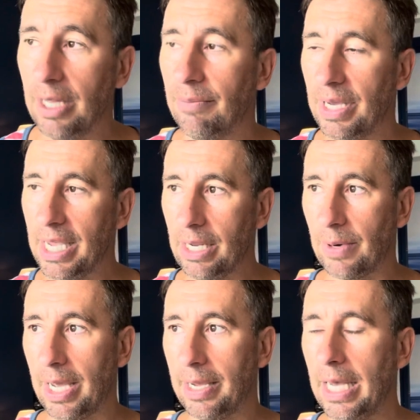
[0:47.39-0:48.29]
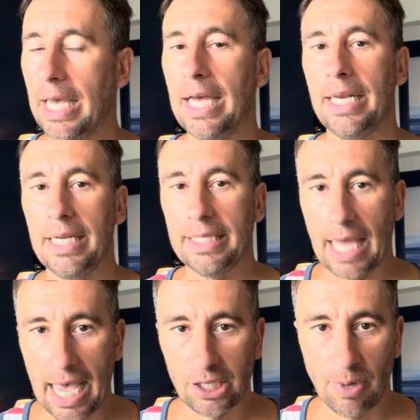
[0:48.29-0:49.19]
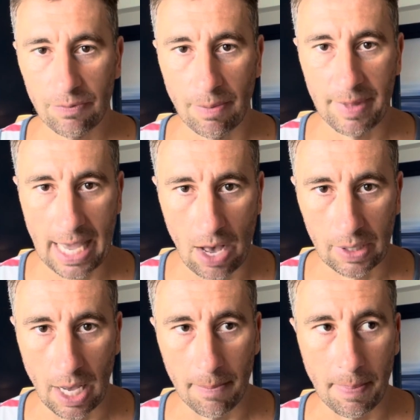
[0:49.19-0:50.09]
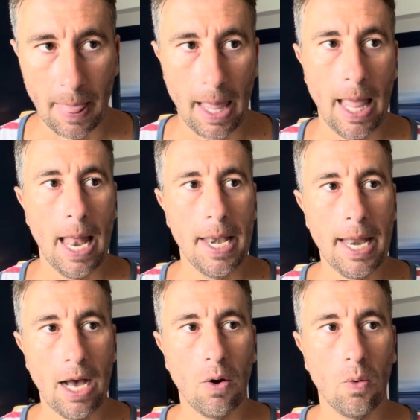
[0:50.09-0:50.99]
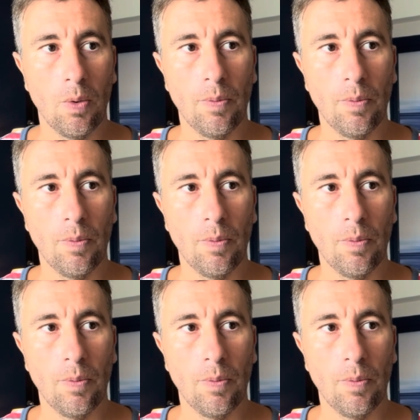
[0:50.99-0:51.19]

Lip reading: But anyway, detachment from the outcome. Now,